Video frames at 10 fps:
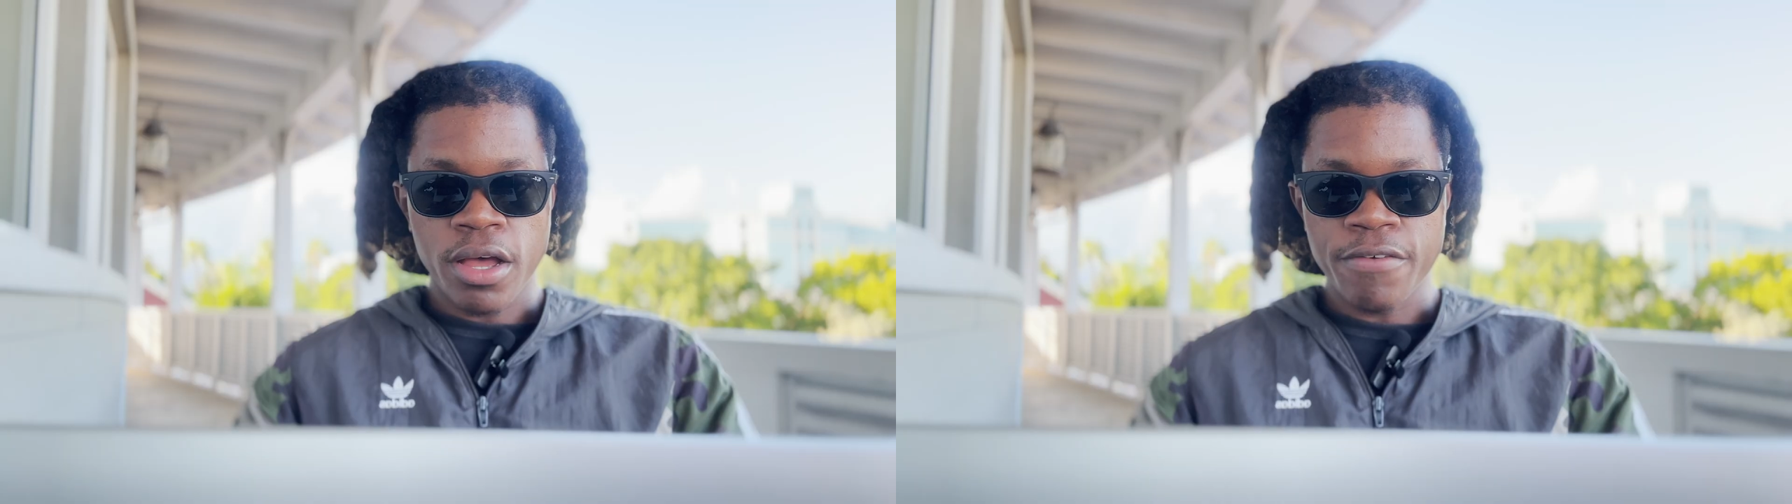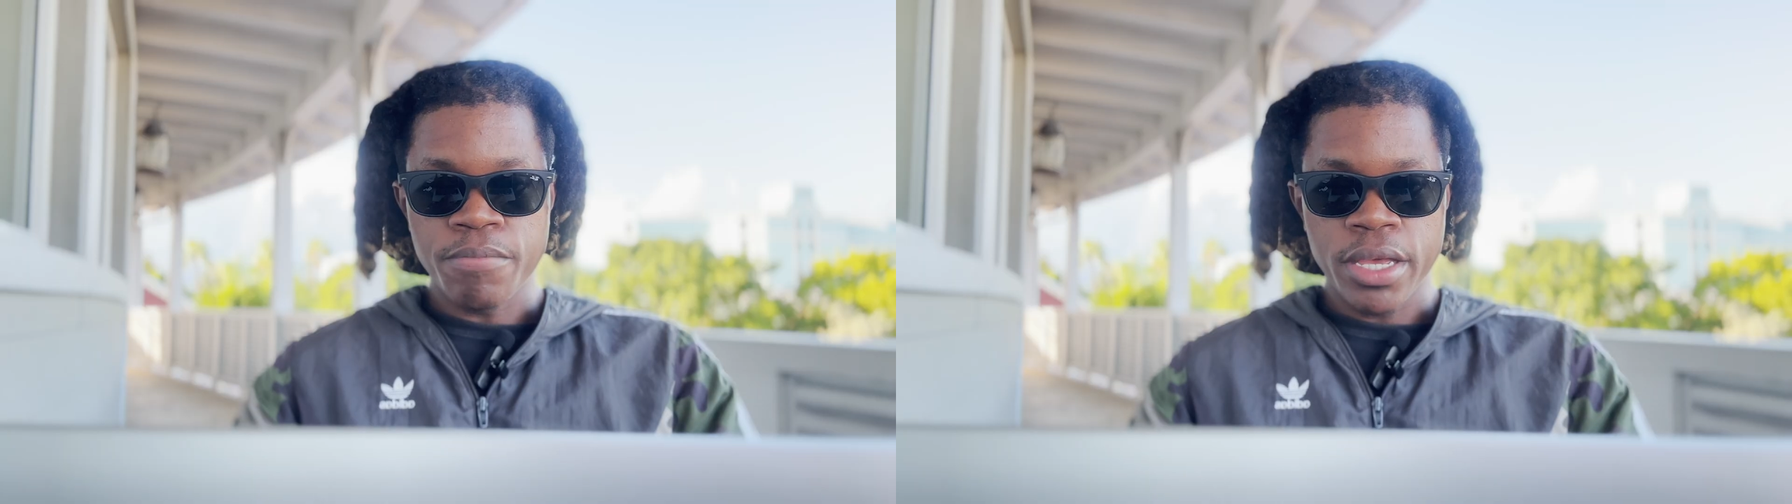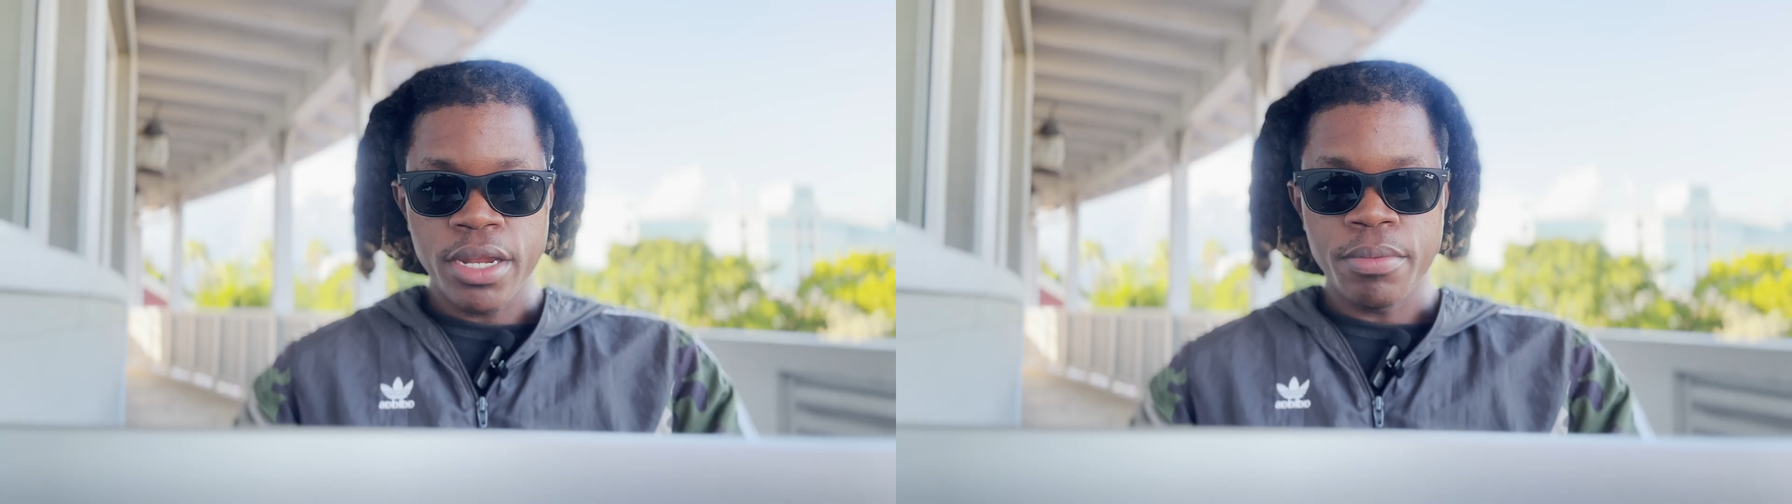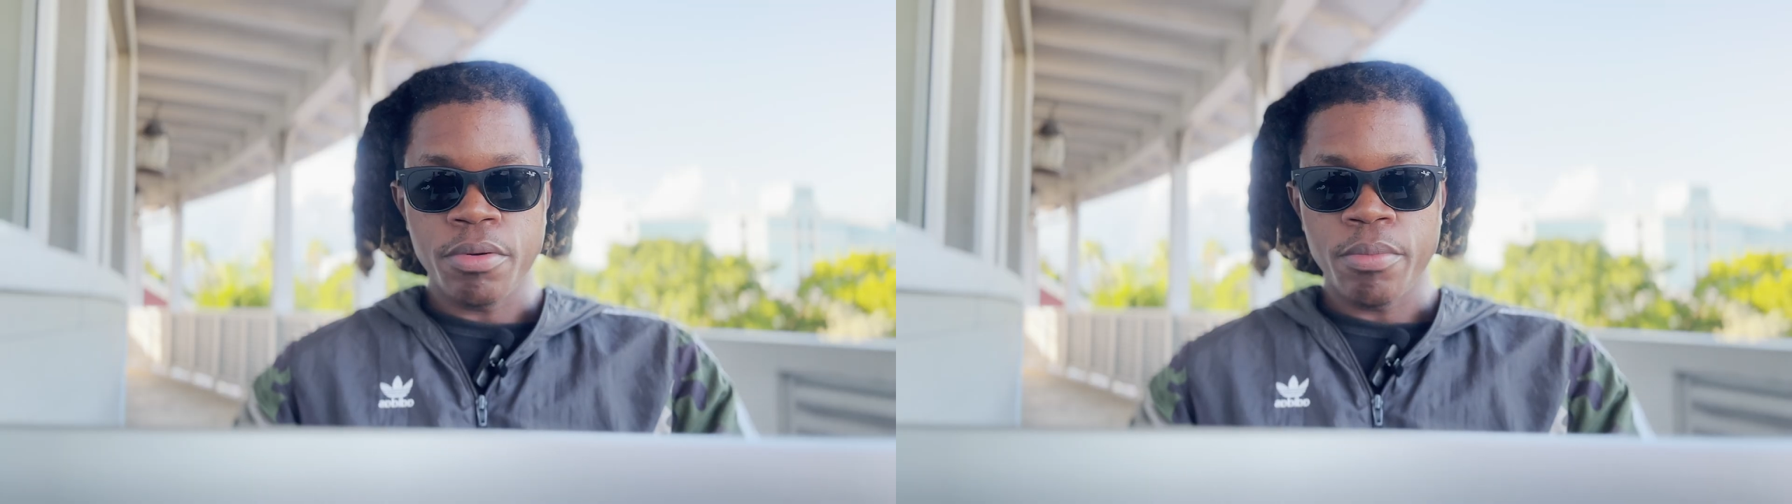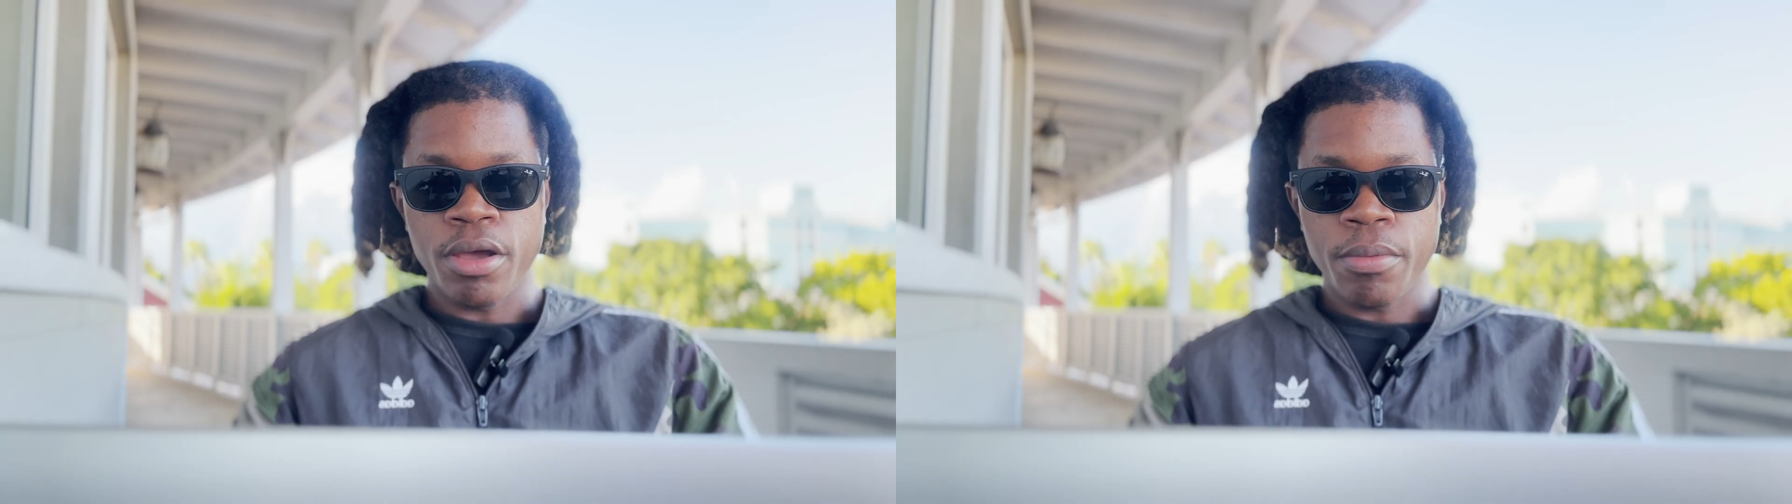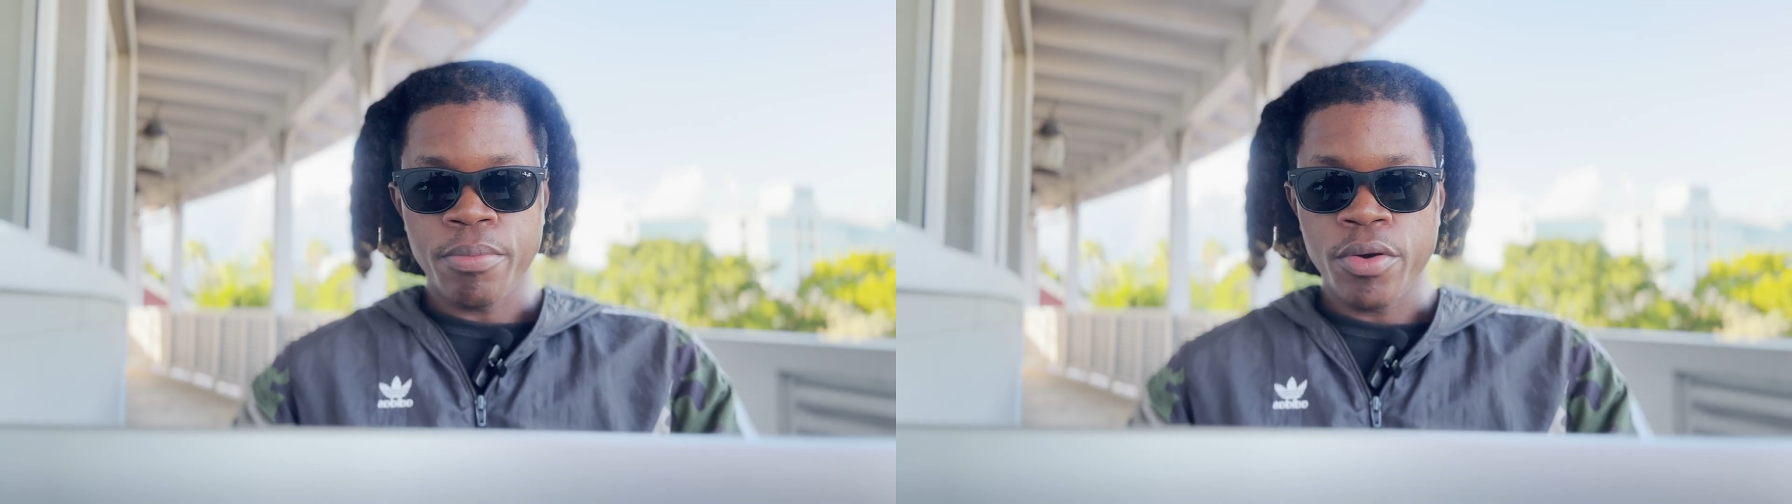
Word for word: I've made in Premiere